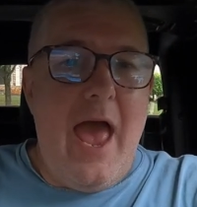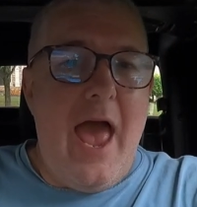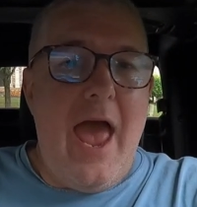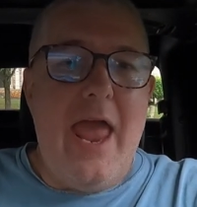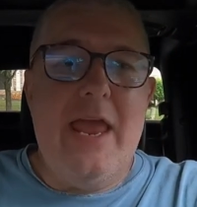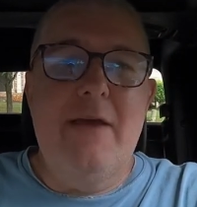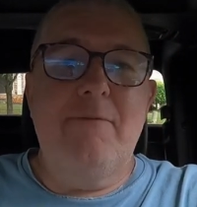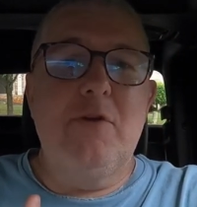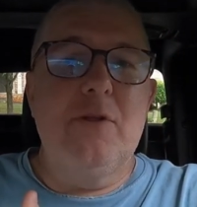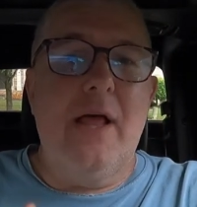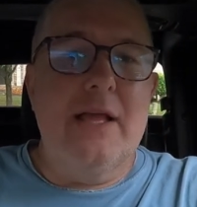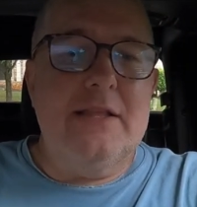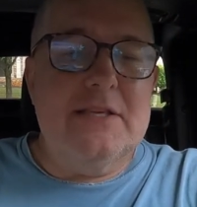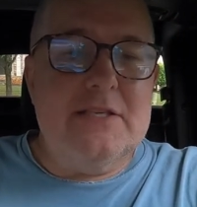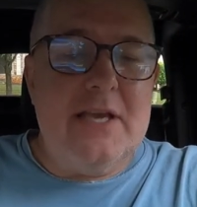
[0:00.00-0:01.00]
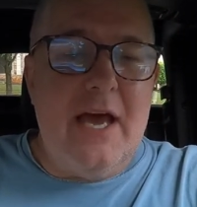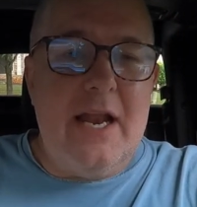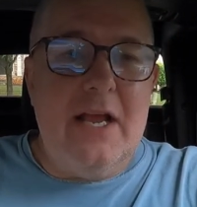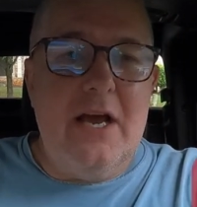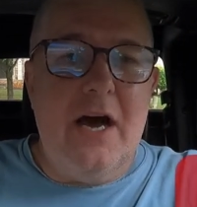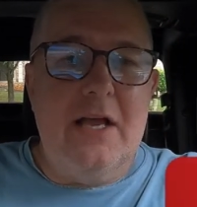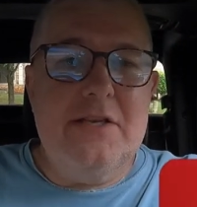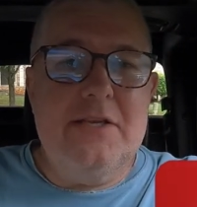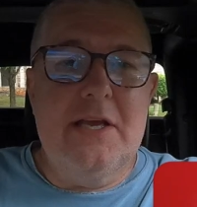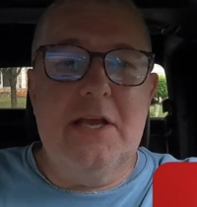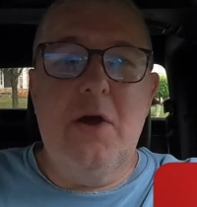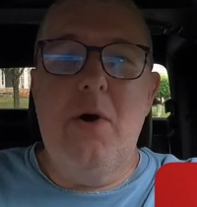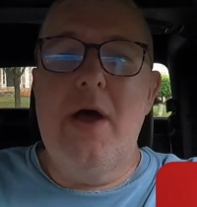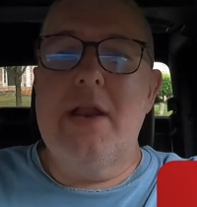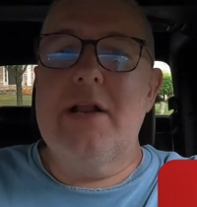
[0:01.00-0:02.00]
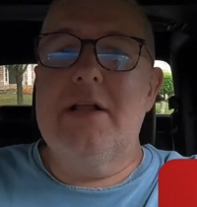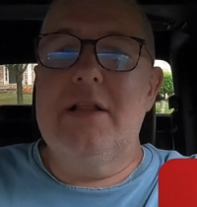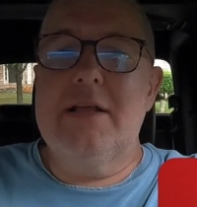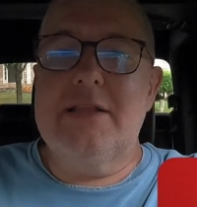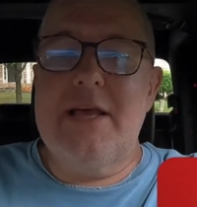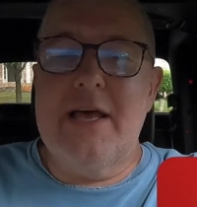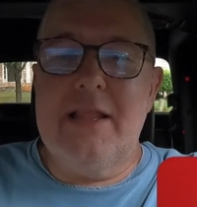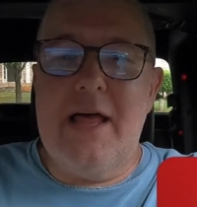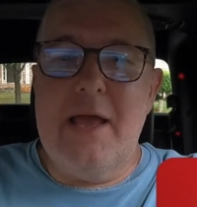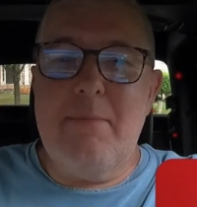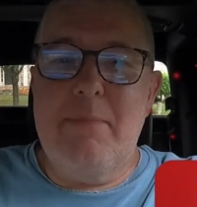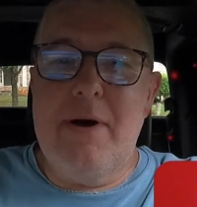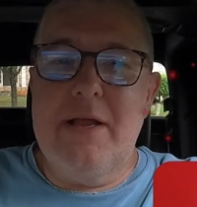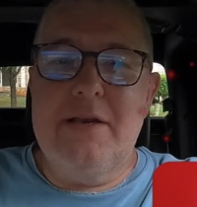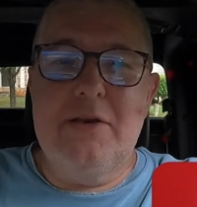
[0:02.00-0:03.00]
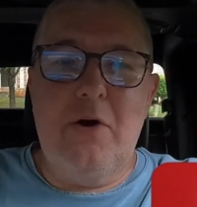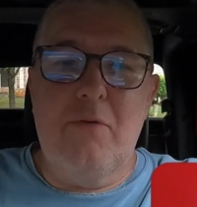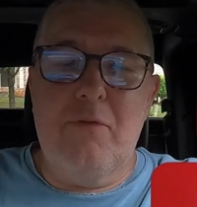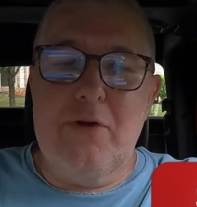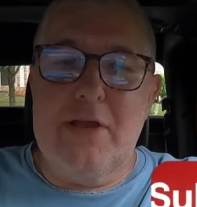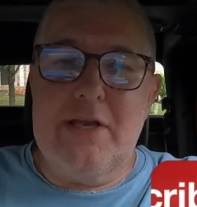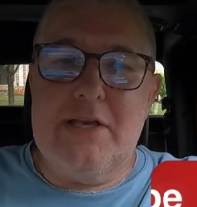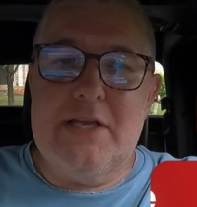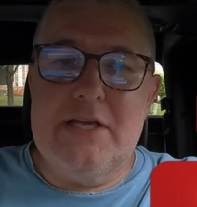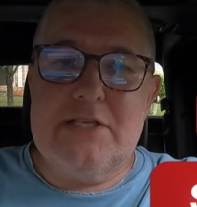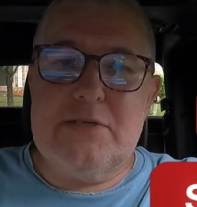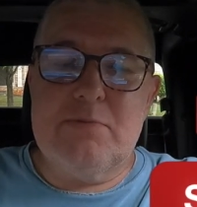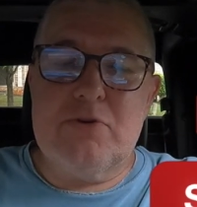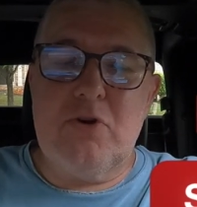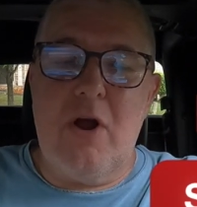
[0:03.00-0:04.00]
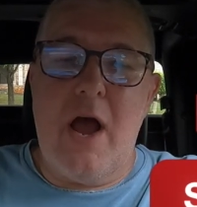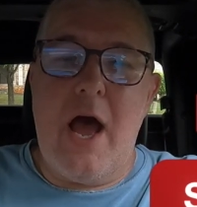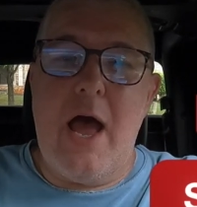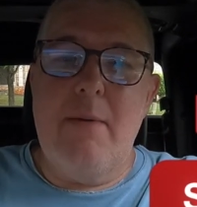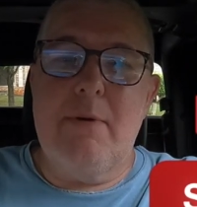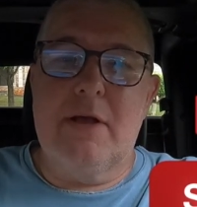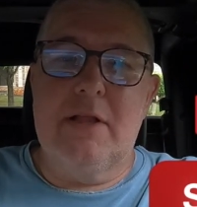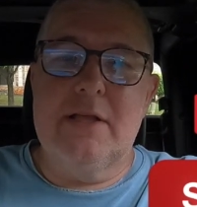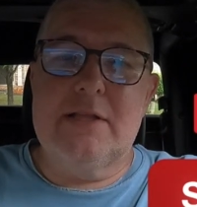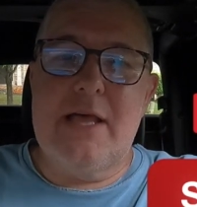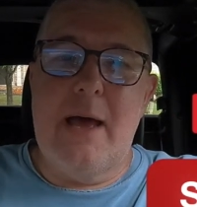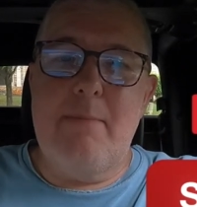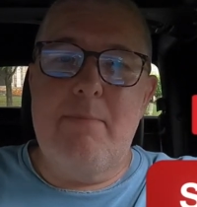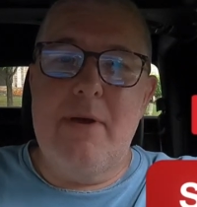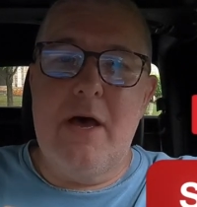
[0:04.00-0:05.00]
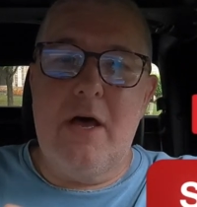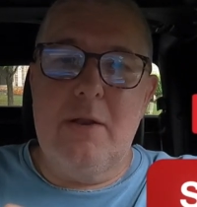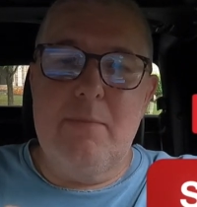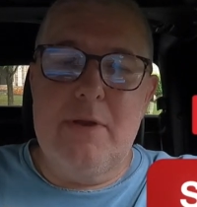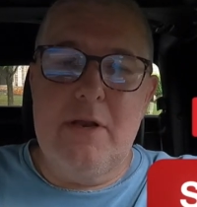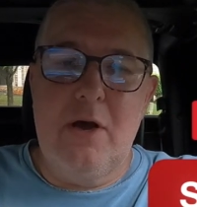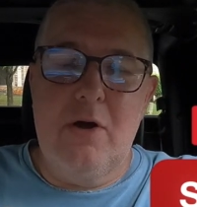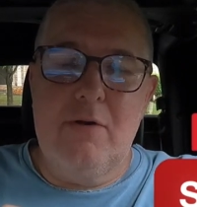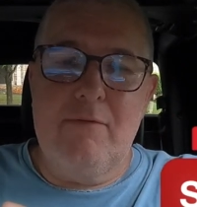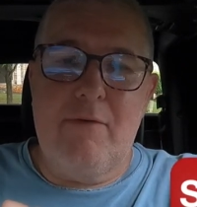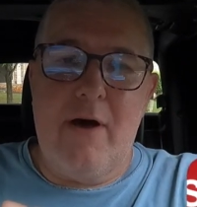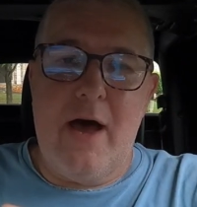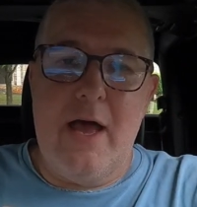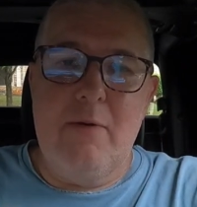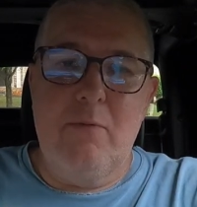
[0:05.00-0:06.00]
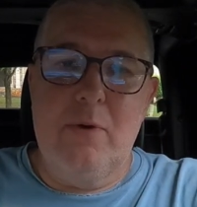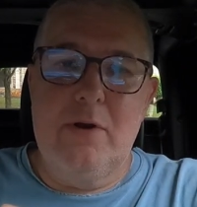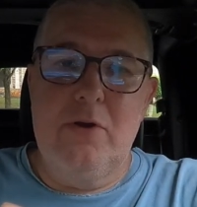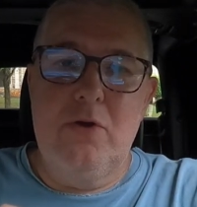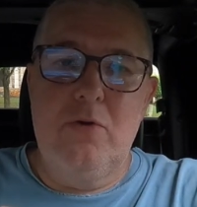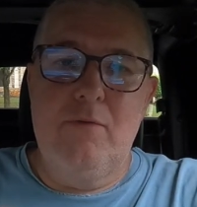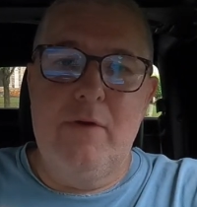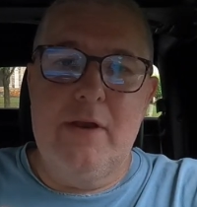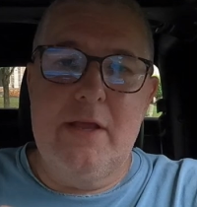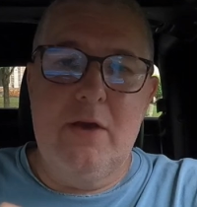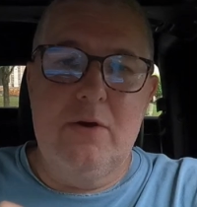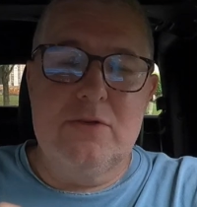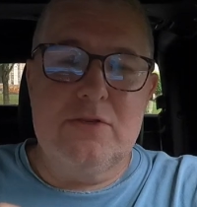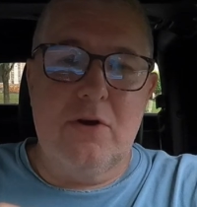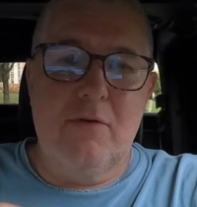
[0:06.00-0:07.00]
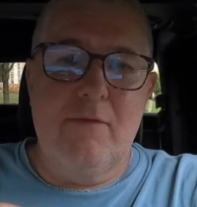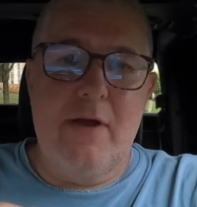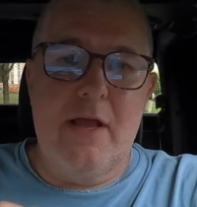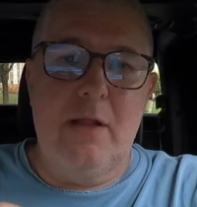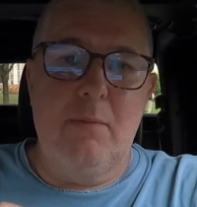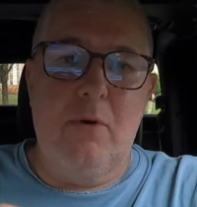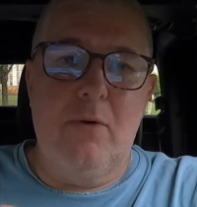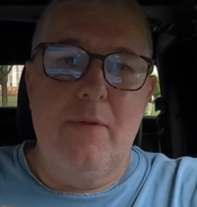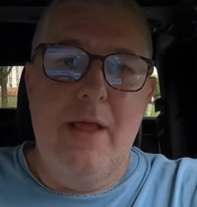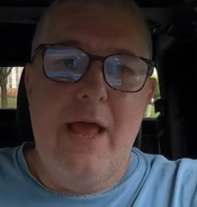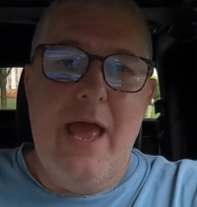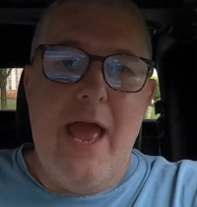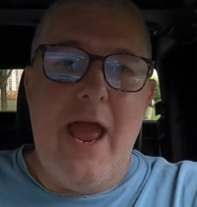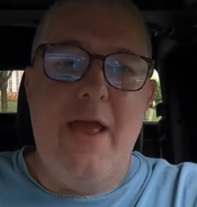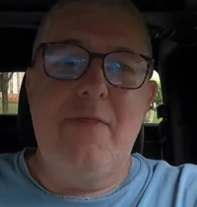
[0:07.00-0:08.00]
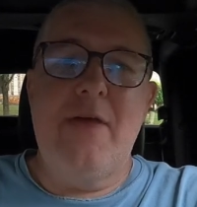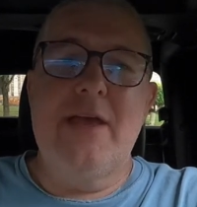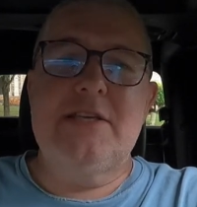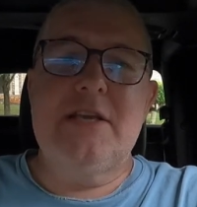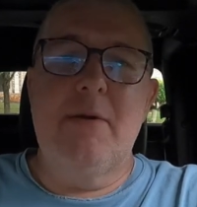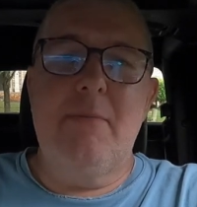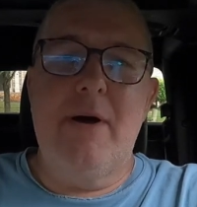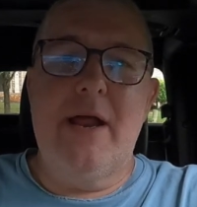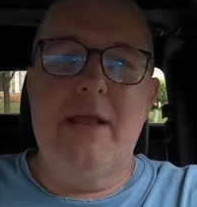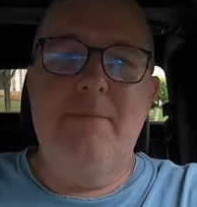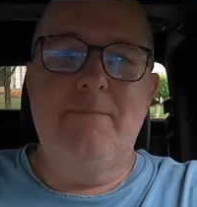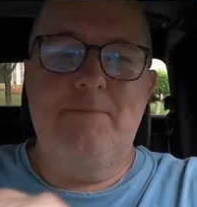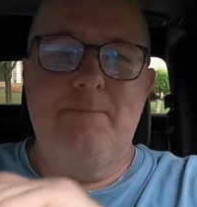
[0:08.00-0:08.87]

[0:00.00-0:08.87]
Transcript: Hey, if you like this kind of content, go ahead and click that like button. Don't forget to hit subscribe and click that bell to be notified when new videos are available. Hey, thanks everybody.